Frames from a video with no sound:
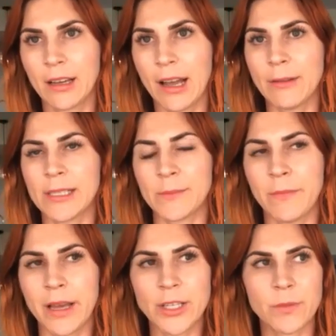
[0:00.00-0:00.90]
I was
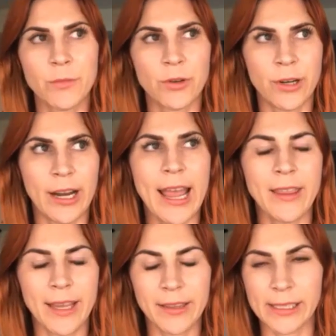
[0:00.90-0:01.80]
much more
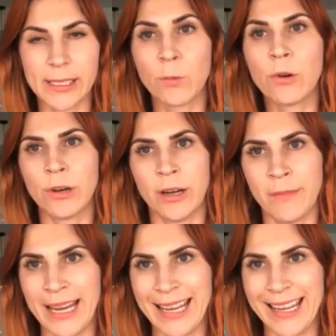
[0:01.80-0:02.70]
in this war in
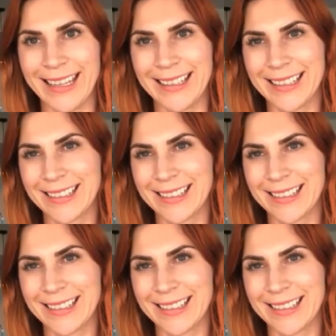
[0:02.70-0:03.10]
my head.